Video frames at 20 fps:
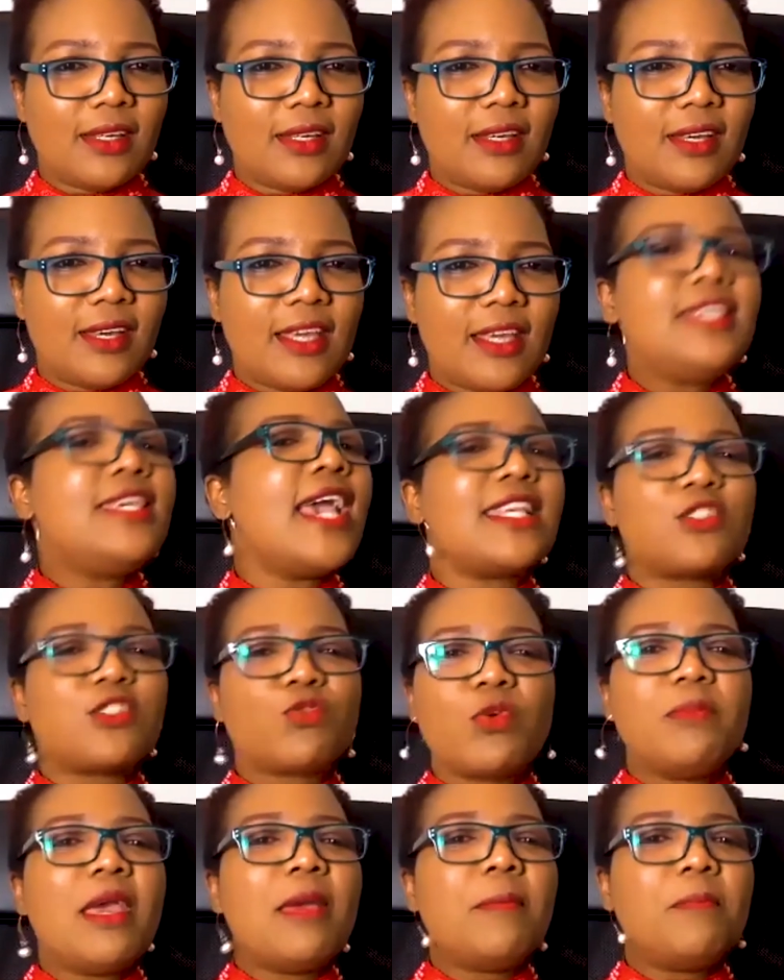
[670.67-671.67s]
Yes, we
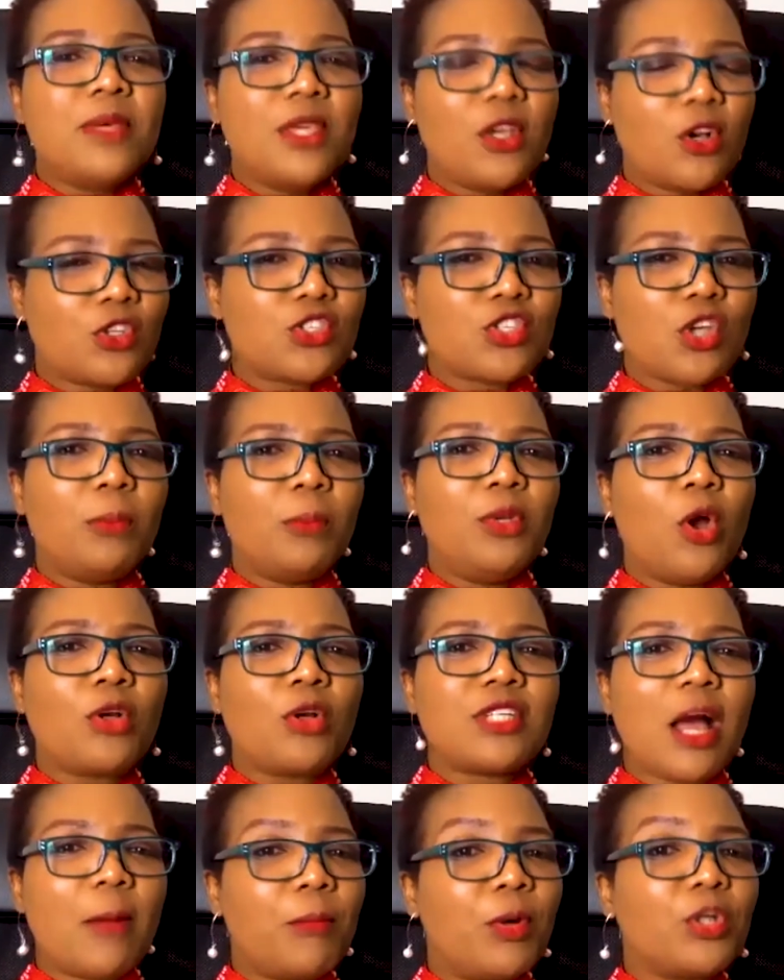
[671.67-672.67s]
may be on some
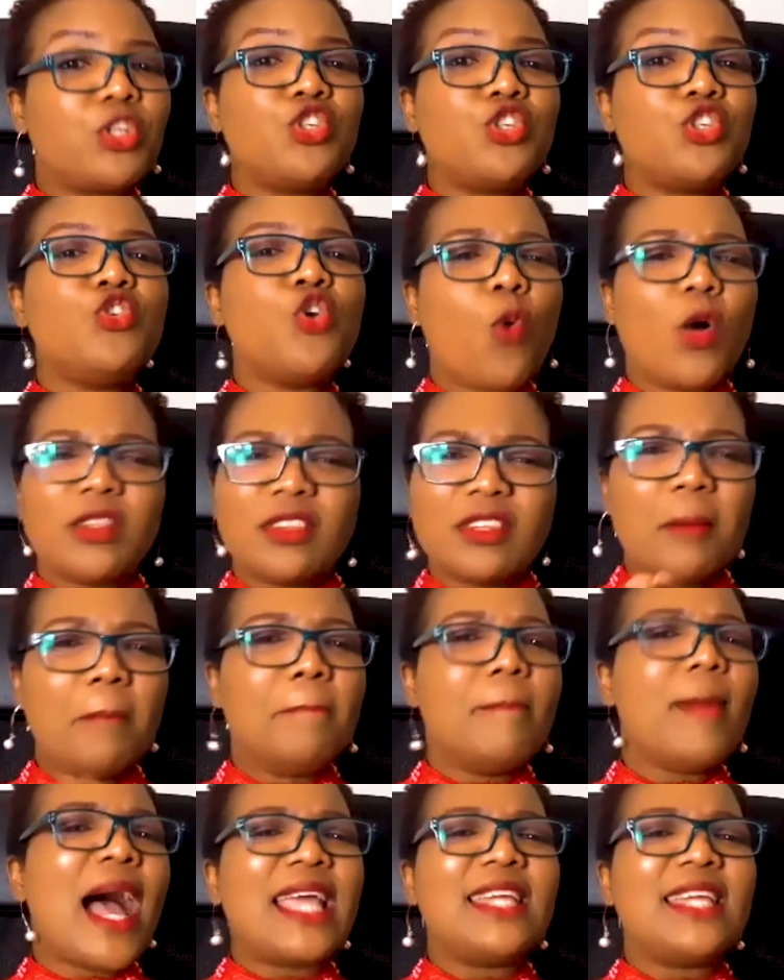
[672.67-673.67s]
lockdown, but you know what? The
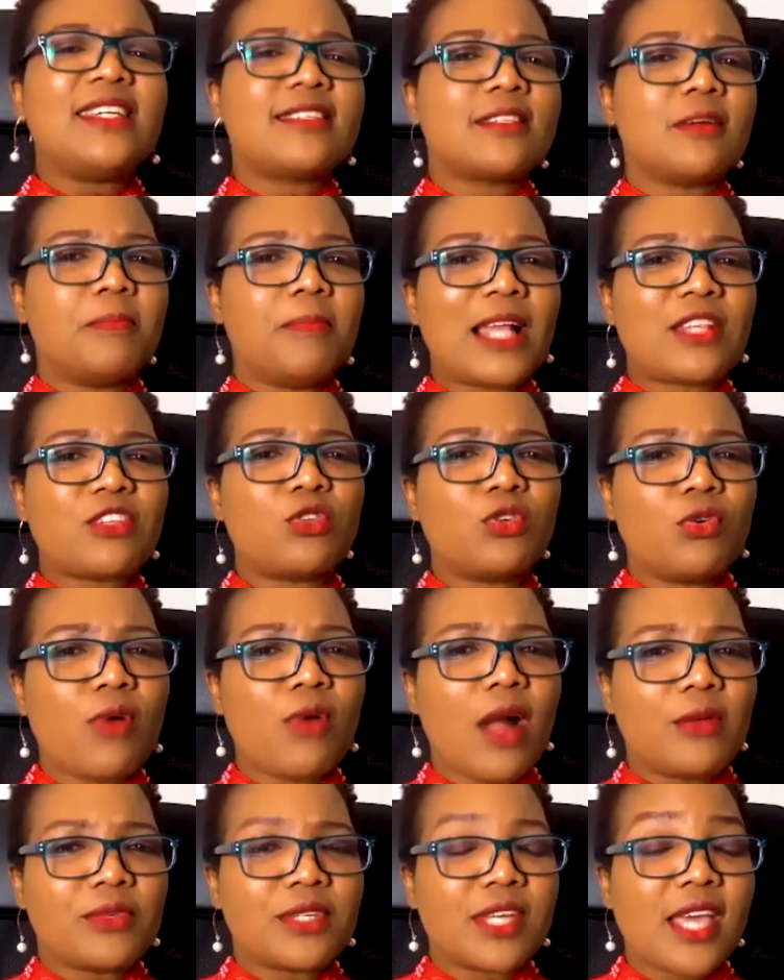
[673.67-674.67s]
mind is the
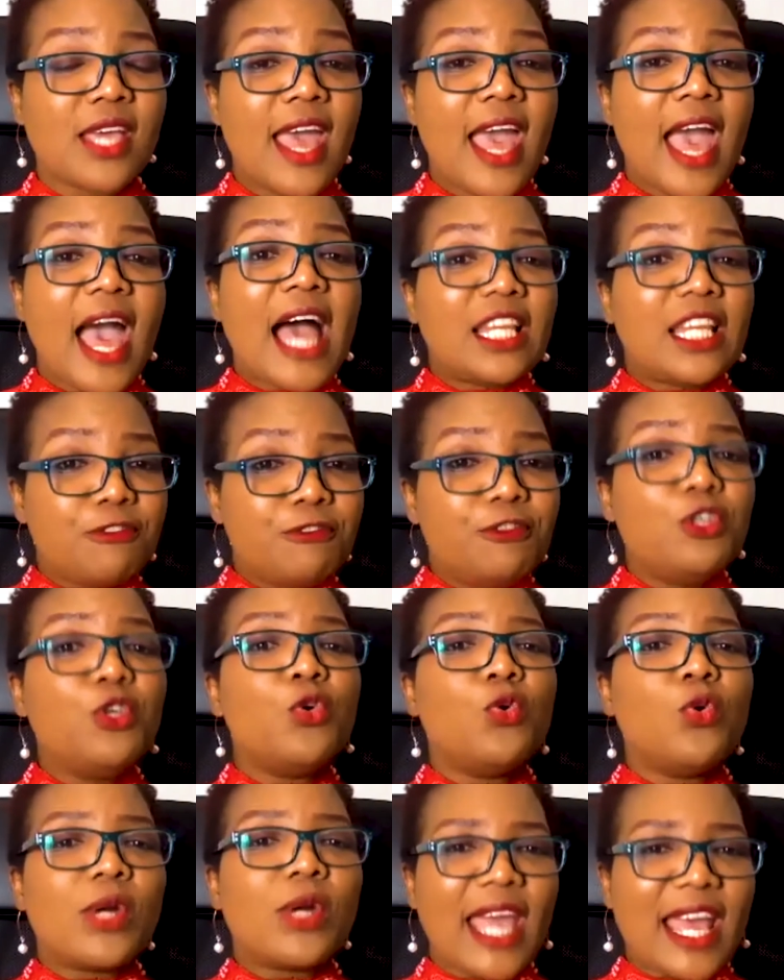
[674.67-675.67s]
battleground. And if
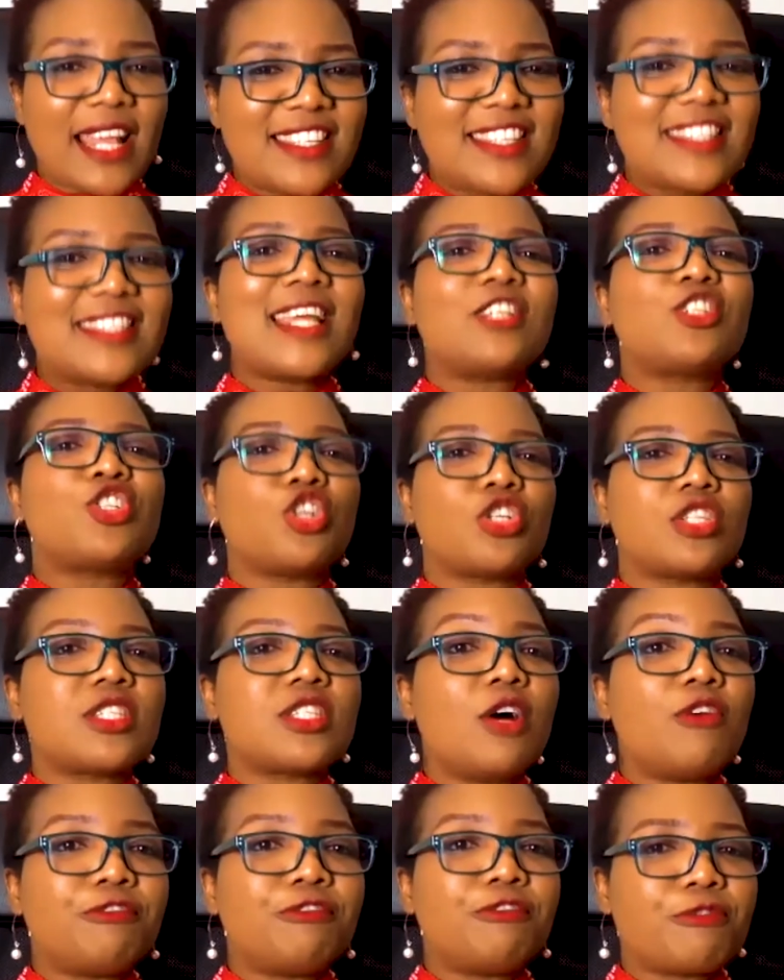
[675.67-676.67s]
you can set
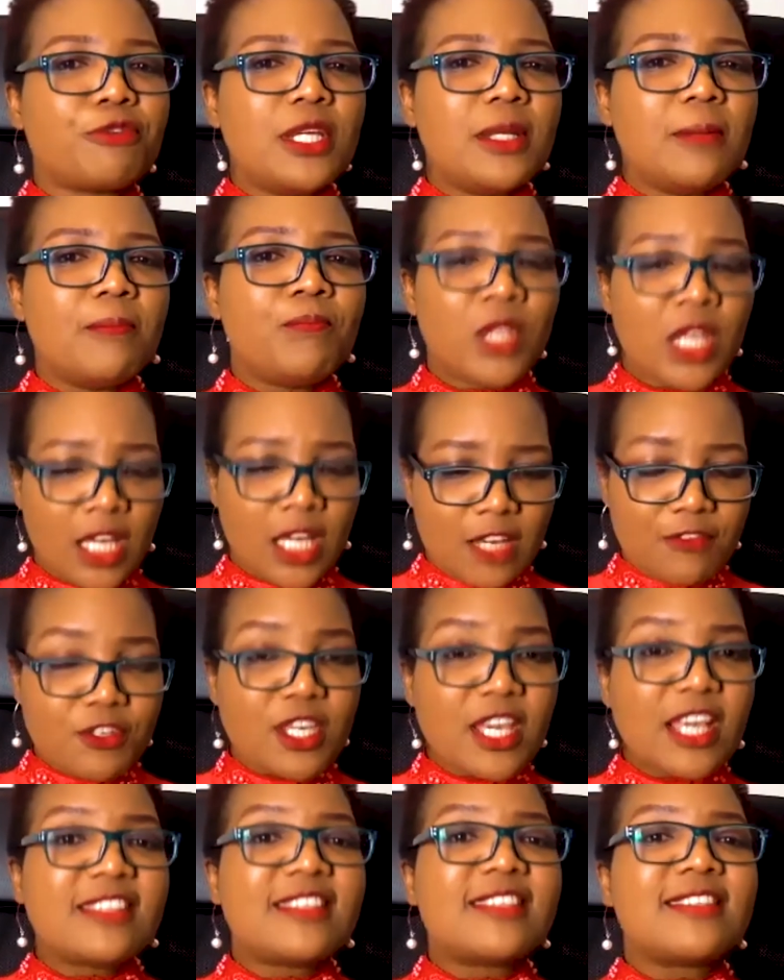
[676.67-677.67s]
yourself free, if you
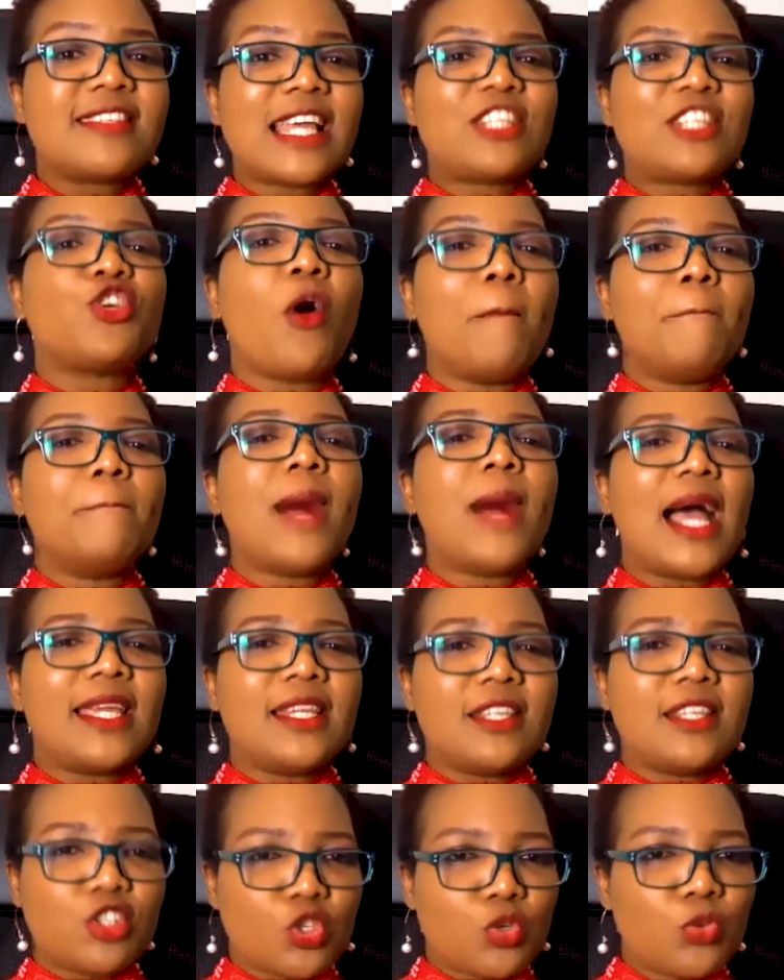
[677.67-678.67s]
can set your
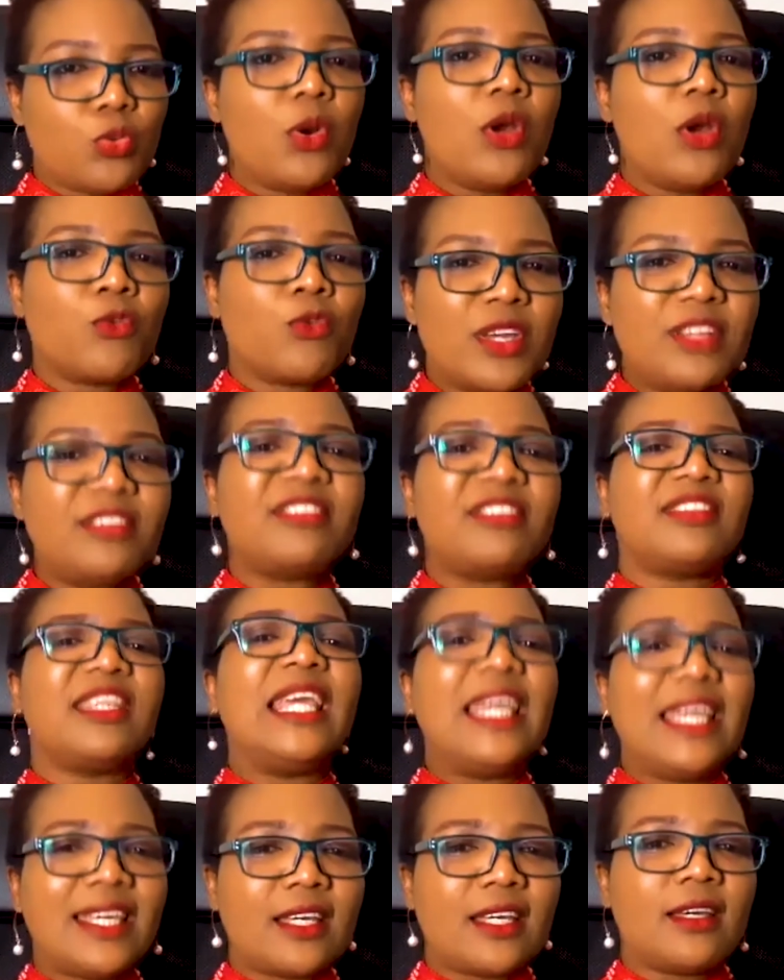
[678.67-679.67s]
mind to
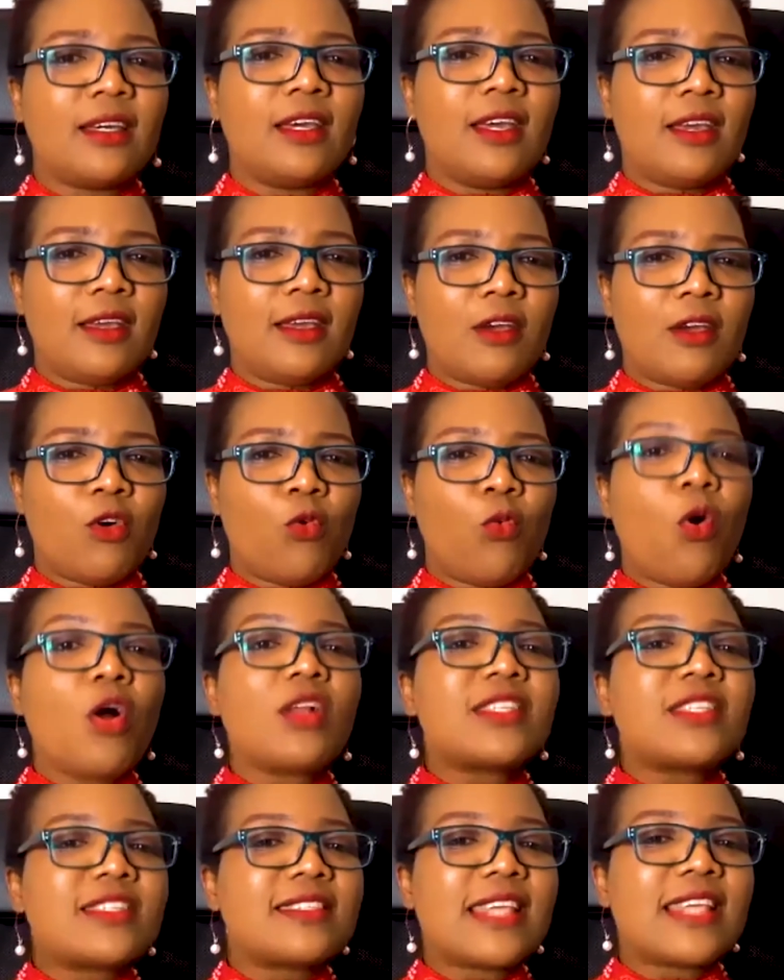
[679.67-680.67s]
rethink
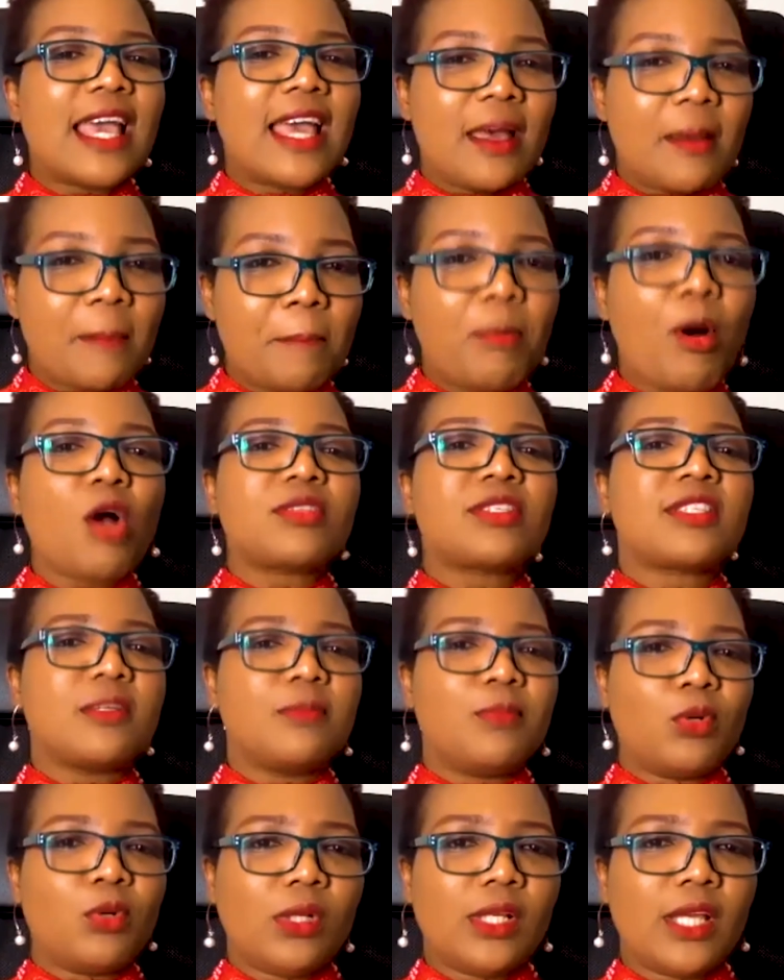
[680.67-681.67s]
what's
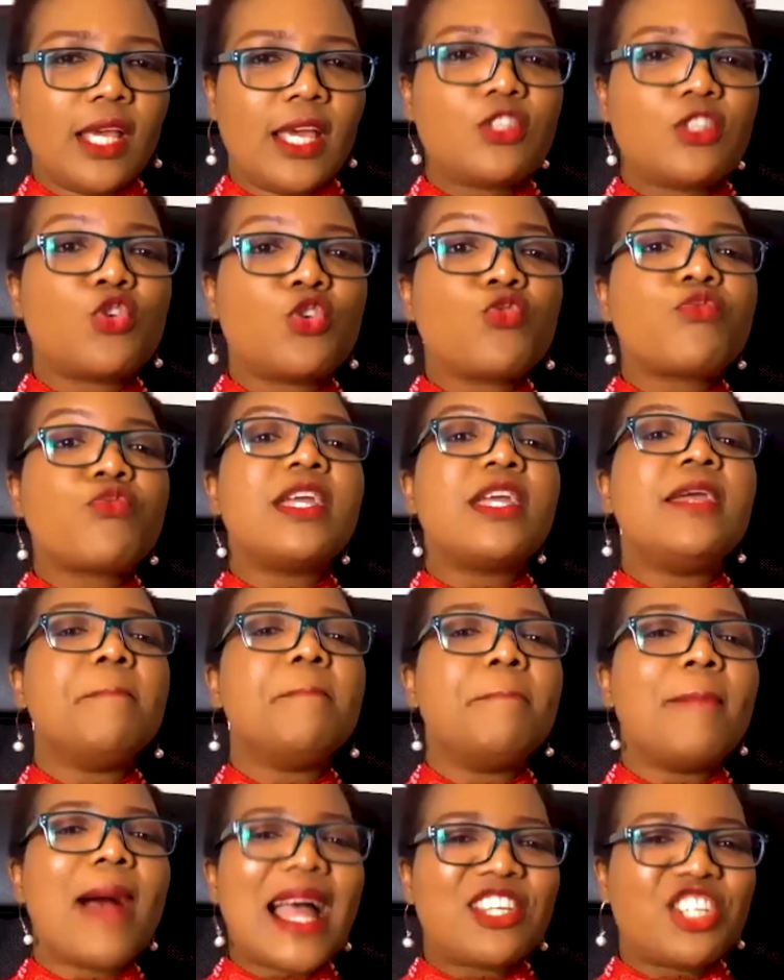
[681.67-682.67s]
possible, to
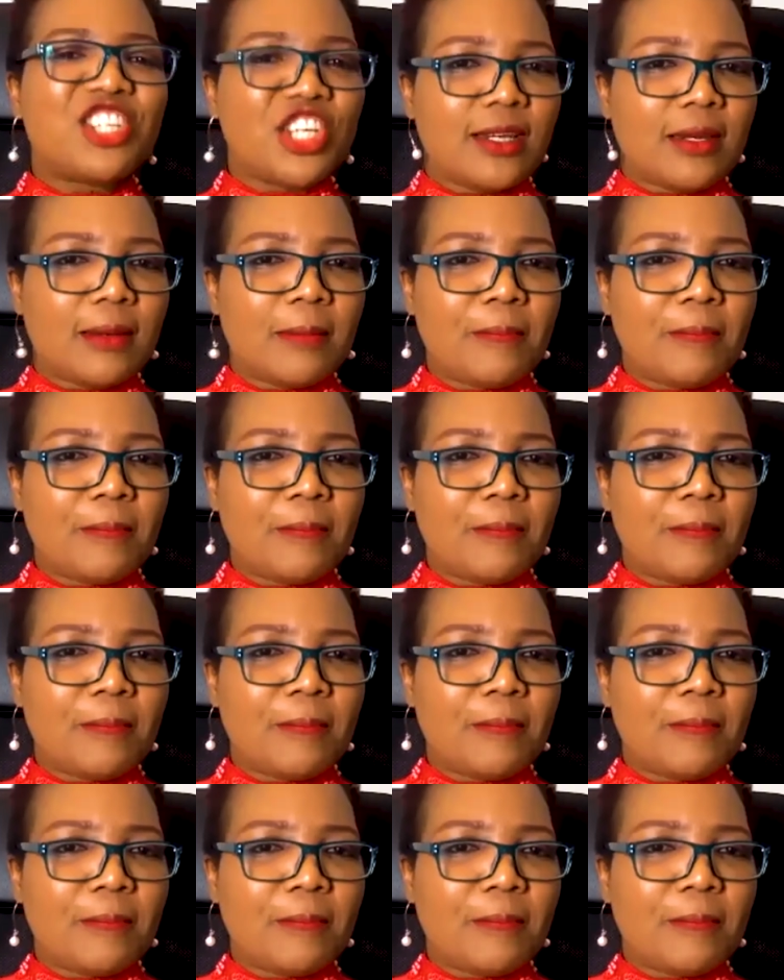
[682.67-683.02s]
reimagine